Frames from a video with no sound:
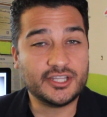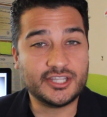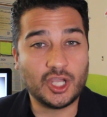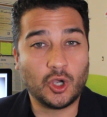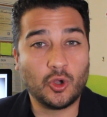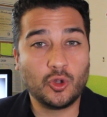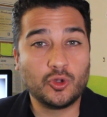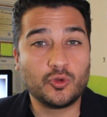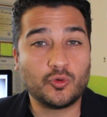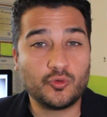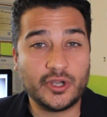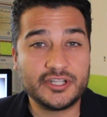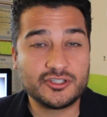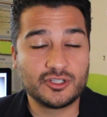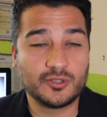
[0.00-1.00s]
the whole
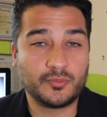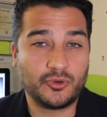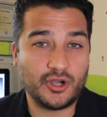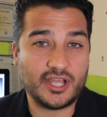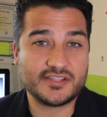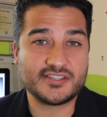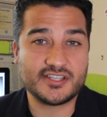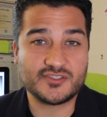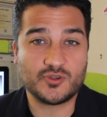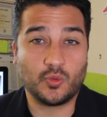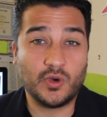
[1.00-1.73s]
rental process.